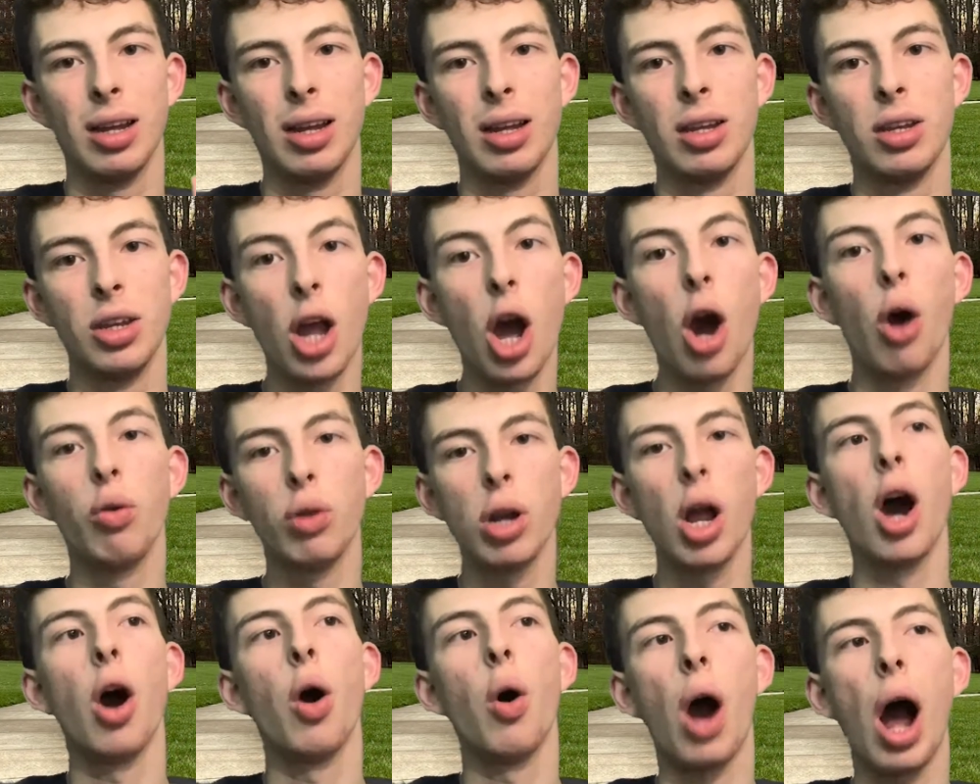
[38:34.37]

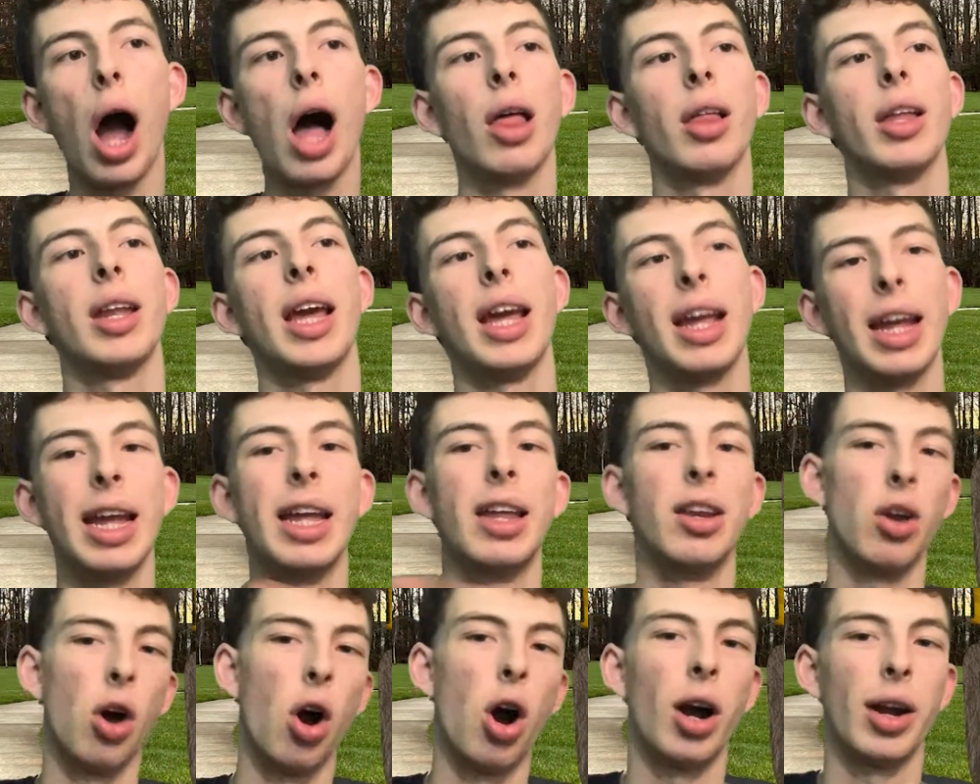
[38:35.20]
in
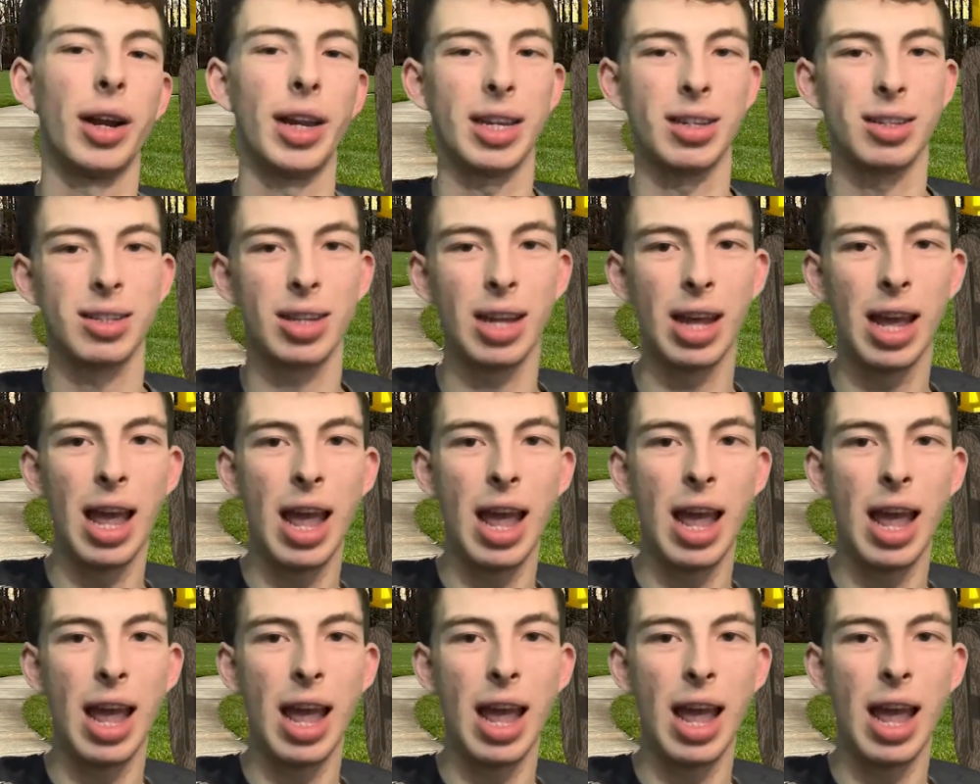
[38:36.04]
August.